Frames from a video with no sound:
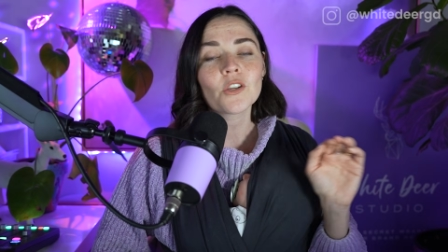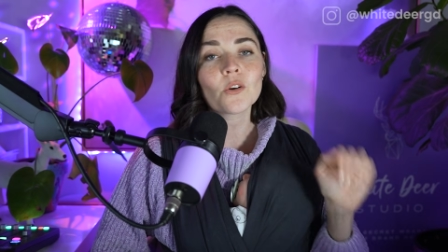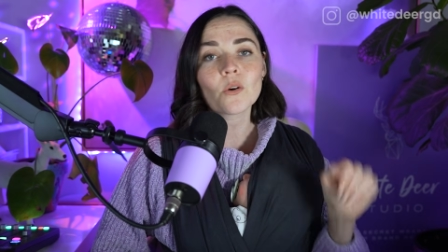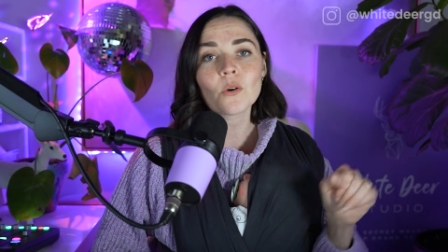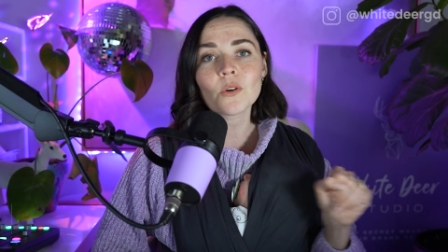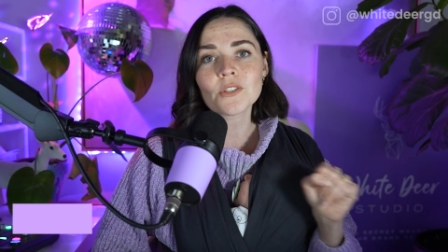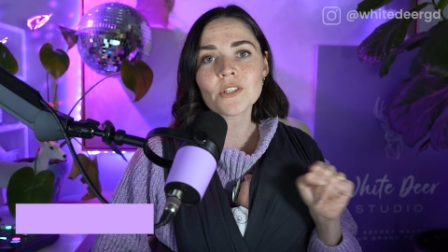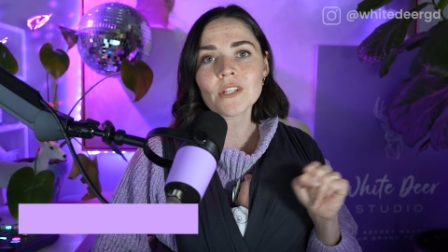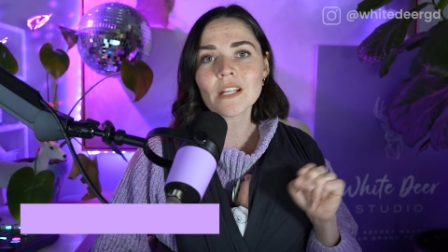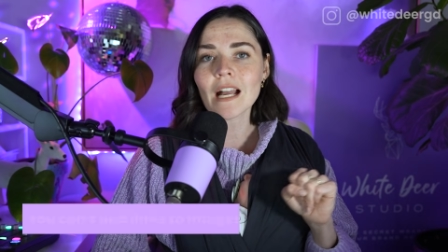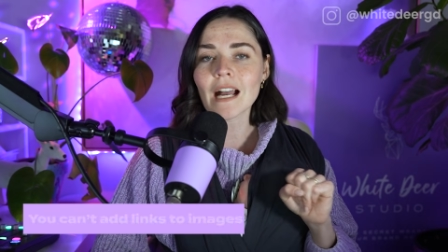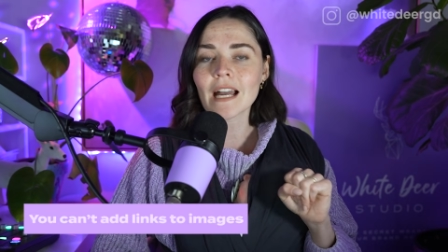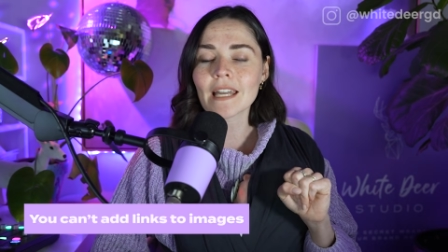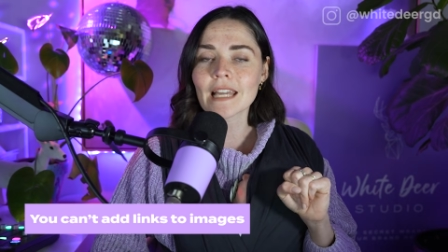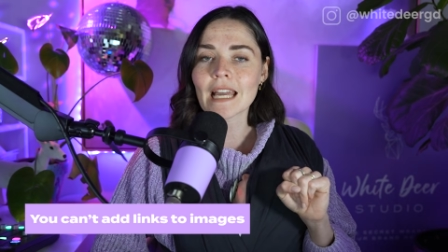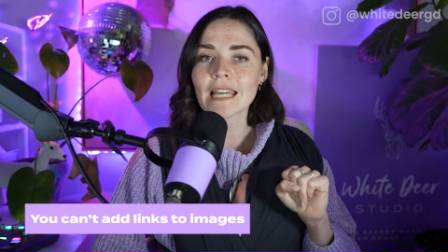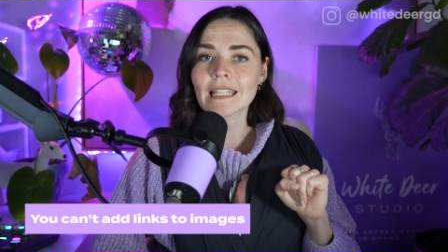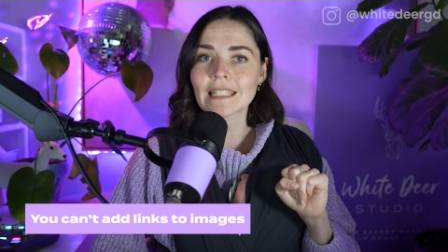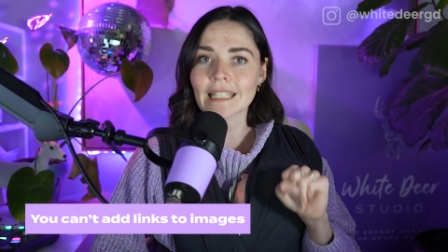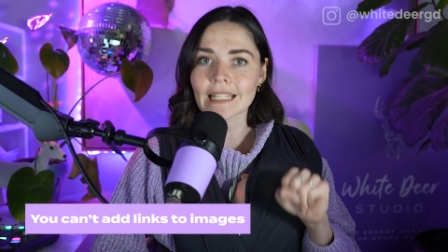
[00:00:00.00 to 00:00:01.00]
You also mm-hmm. can't
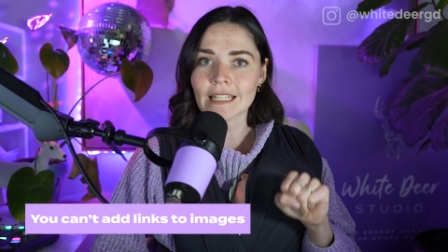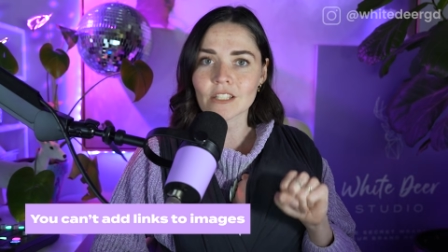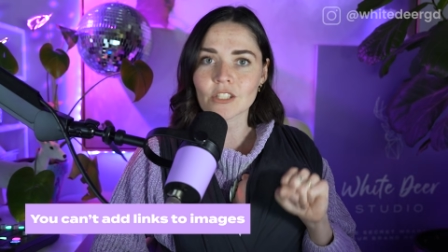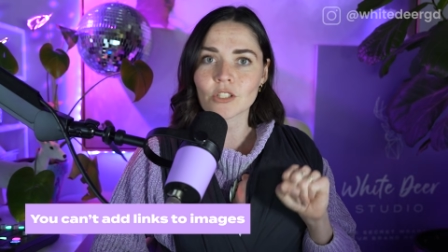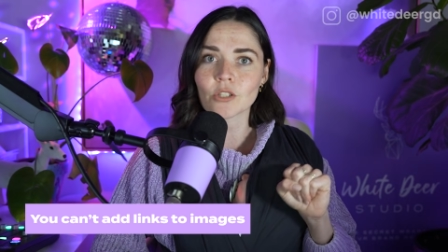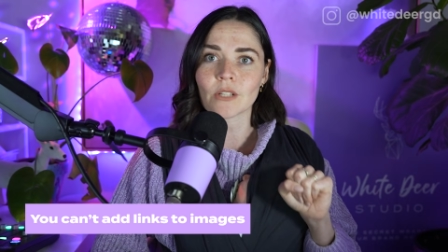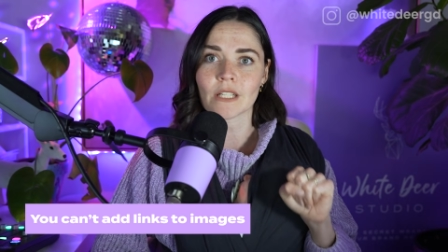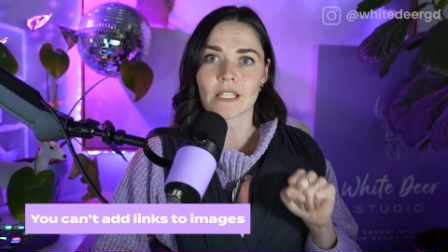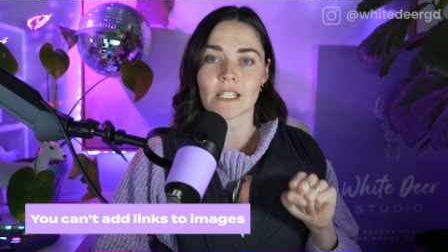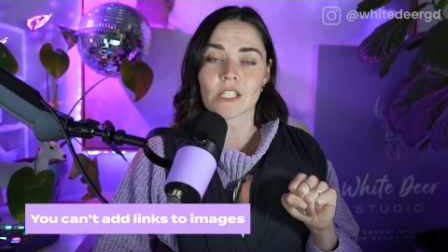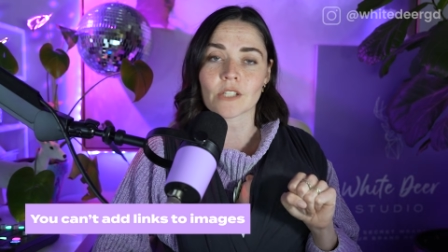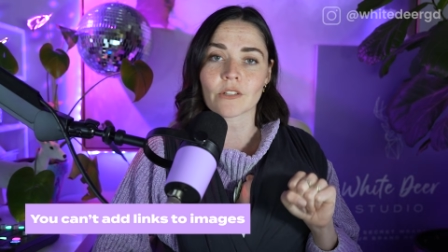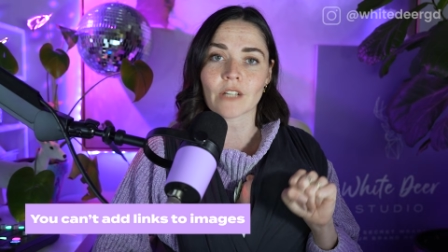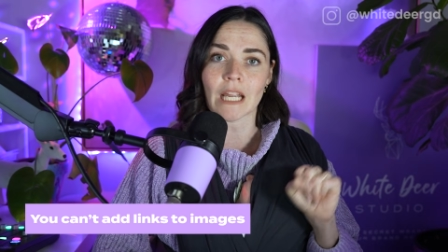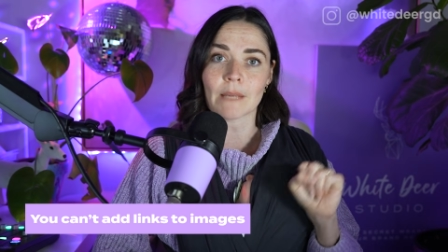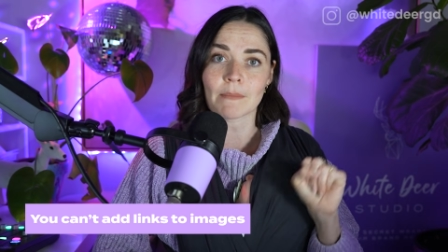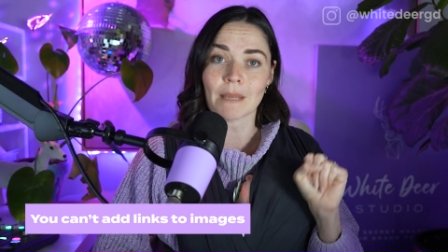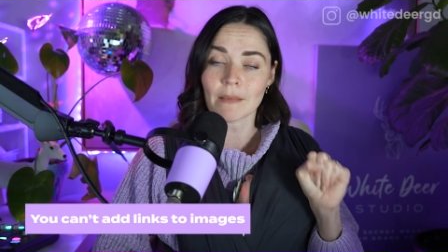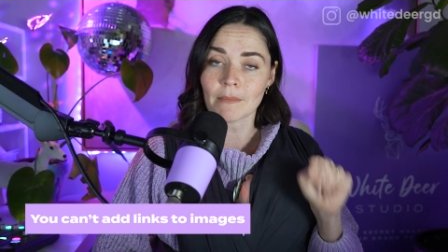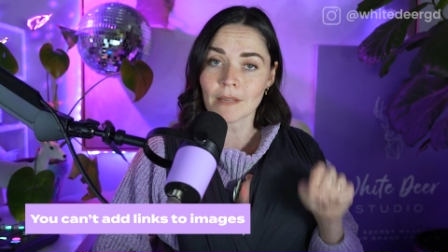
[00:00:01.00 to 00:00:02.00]
add links to
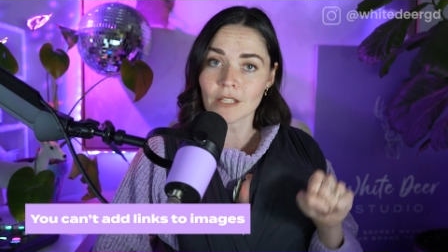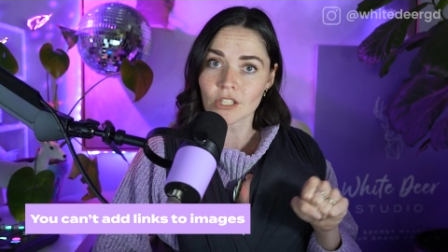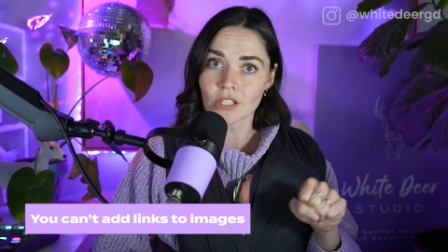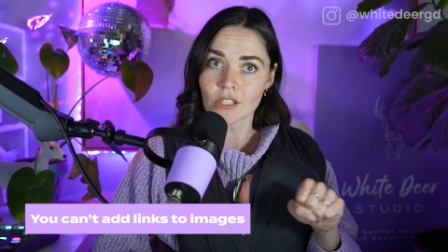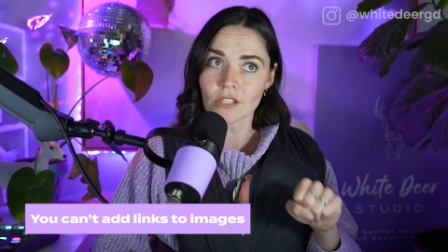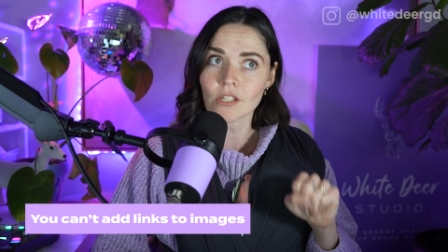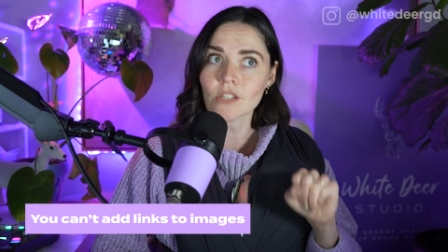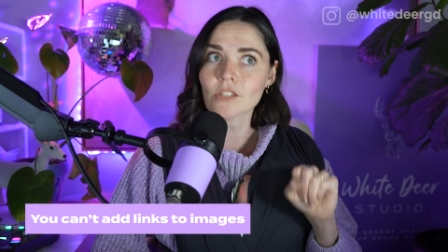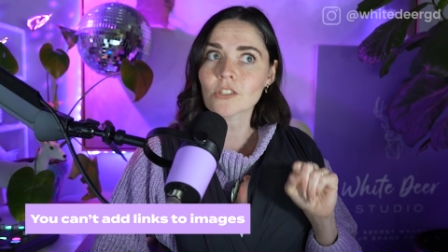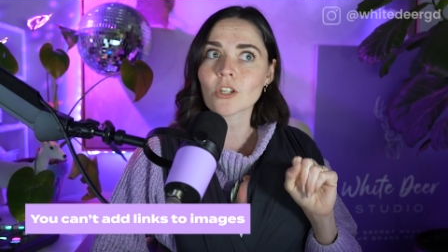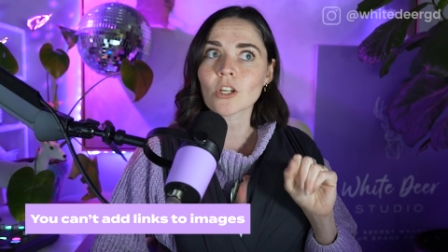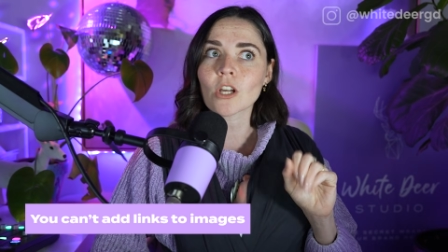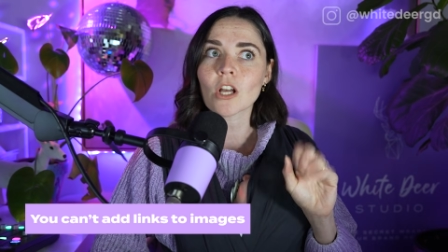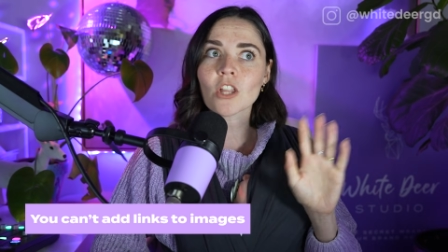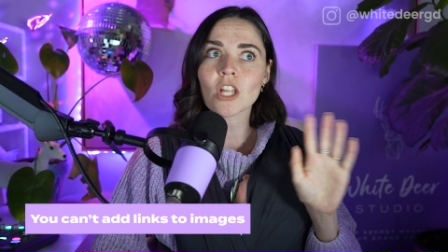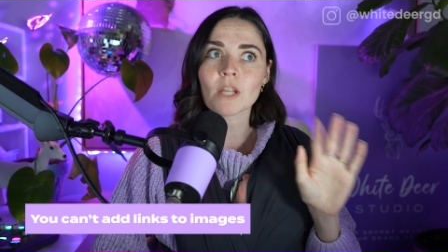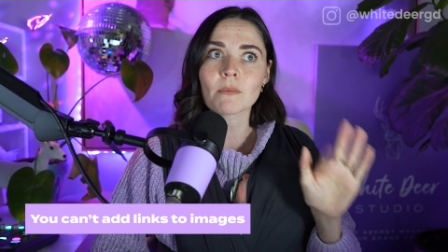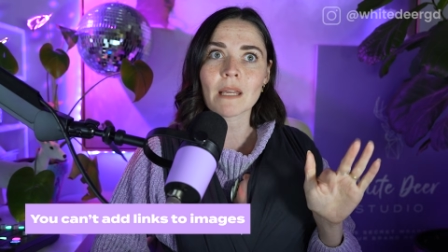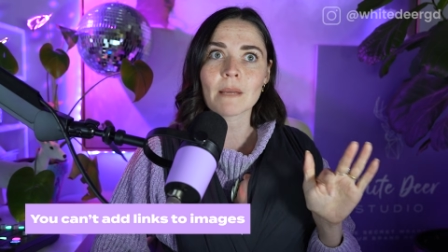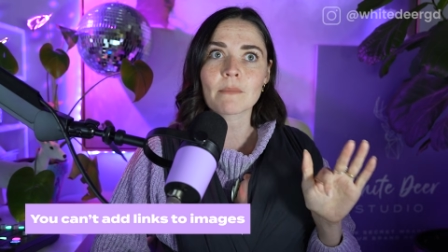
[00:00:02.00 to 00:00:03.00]
Instagram images. So a
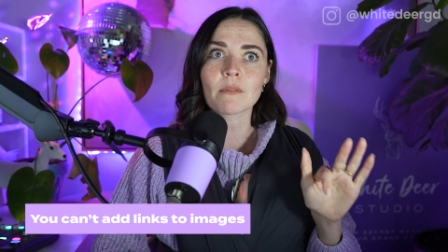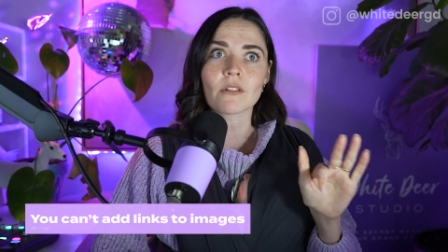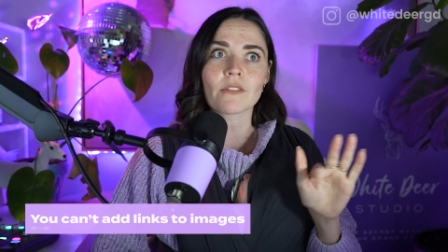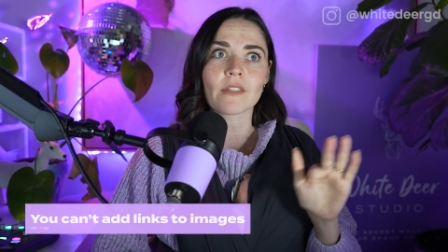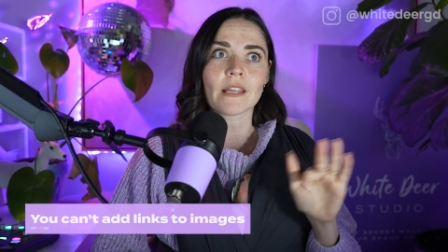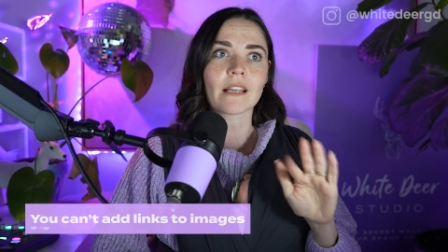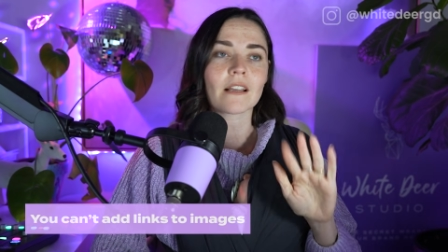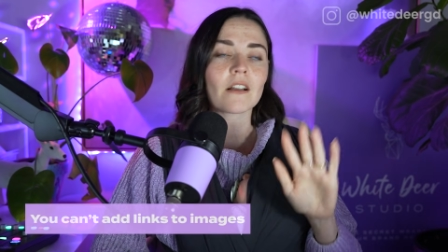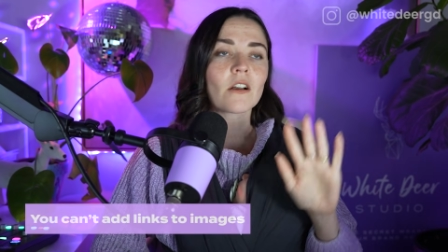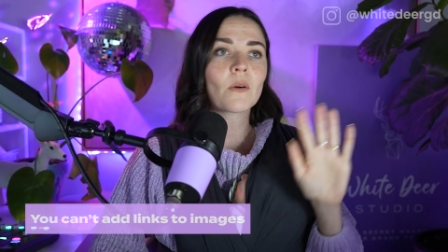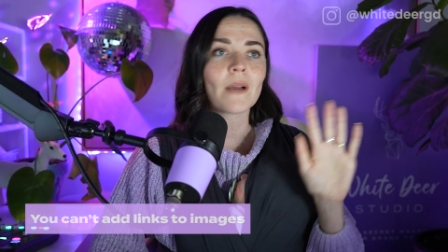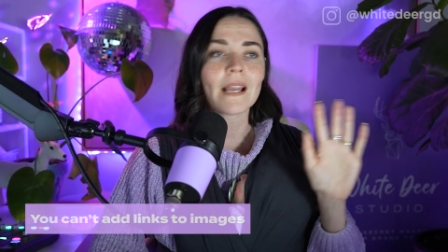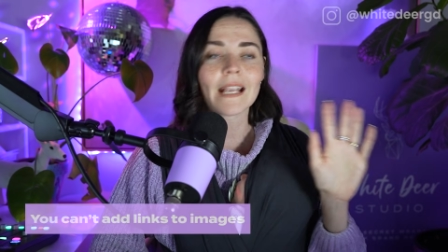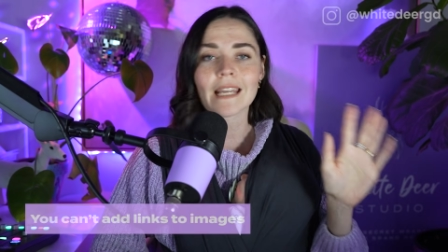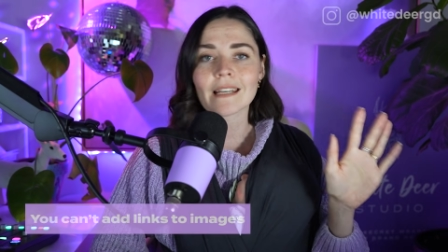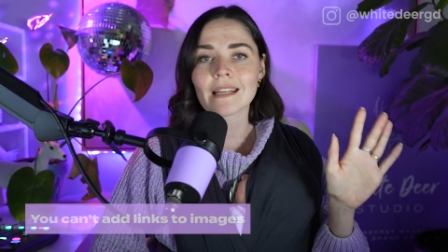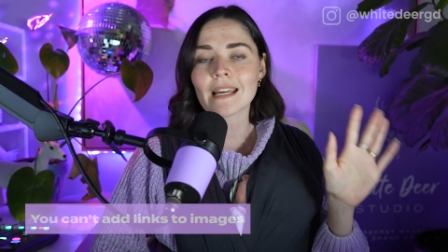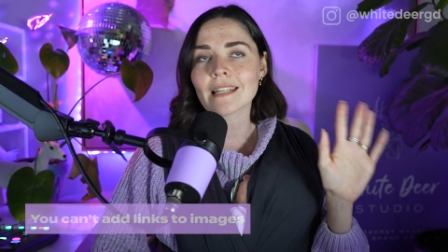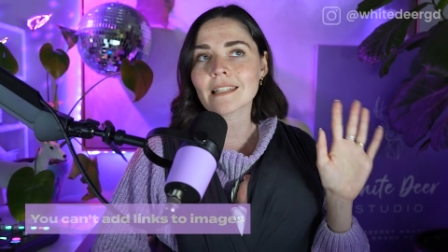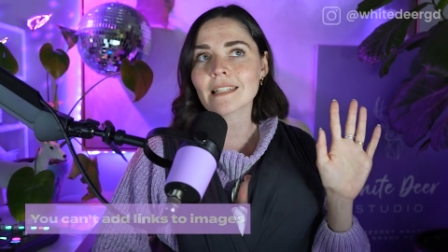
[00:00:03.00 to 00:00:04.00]
lot of people think, oh, I
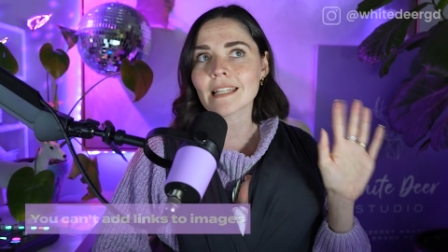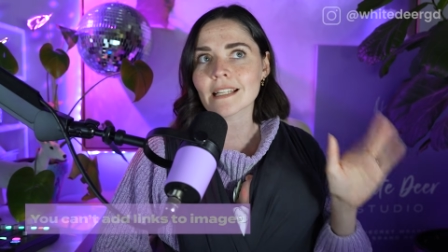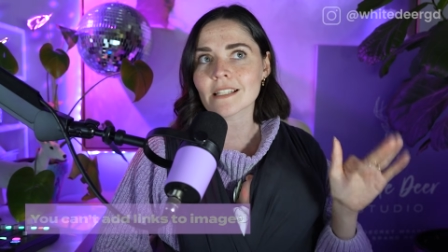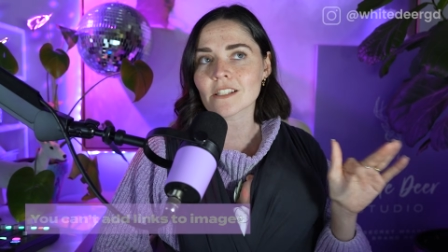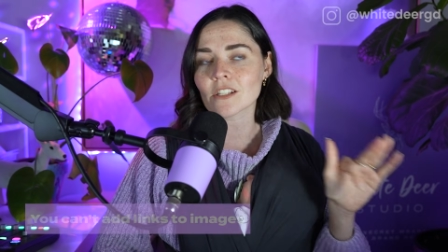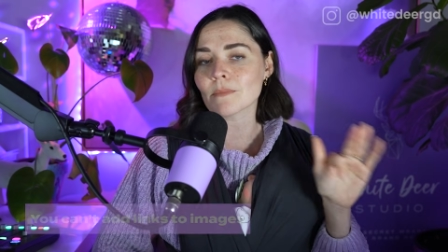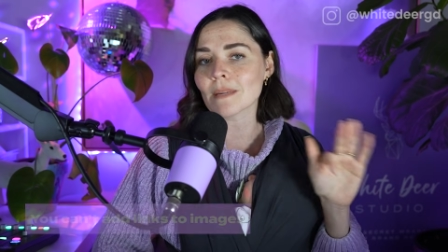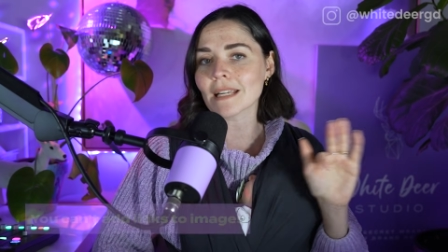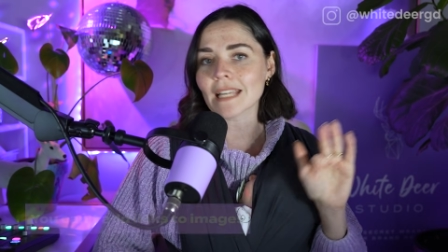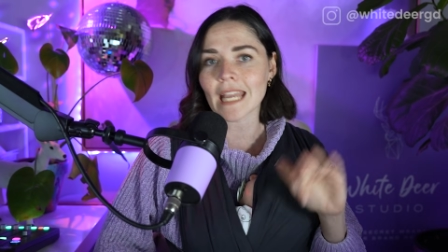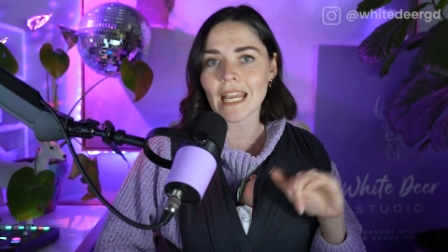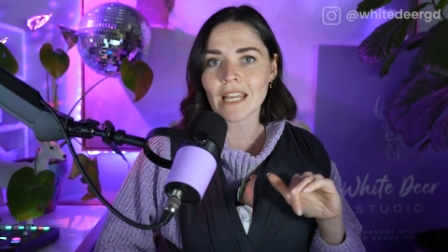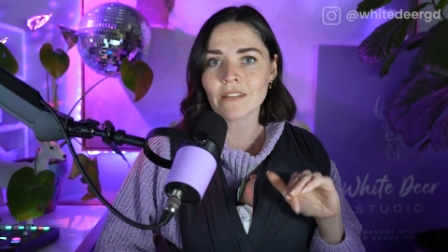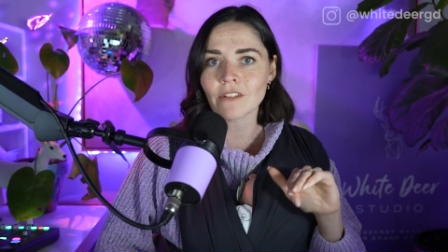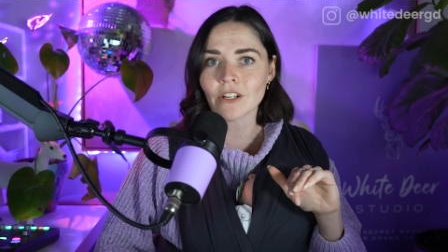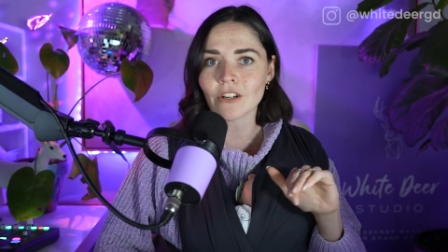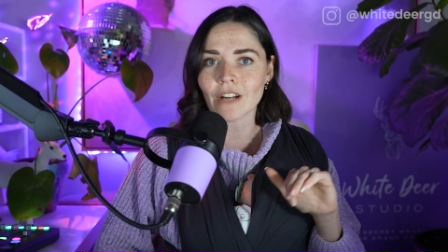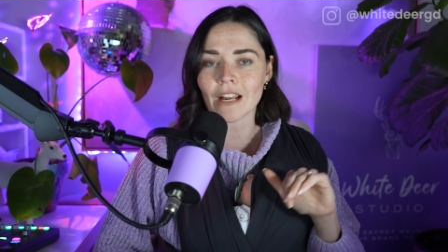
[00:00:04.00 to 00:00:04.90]
can add links on my Canva